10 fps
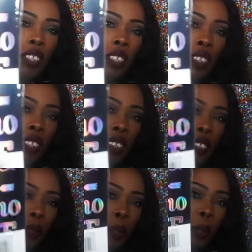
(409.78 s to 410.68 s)
And this
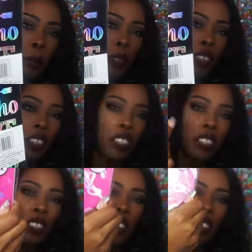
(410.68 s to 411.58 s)
is one book
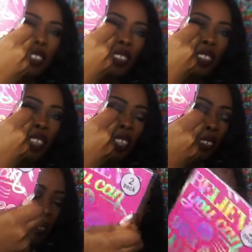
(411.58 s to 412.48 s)
and this is the other.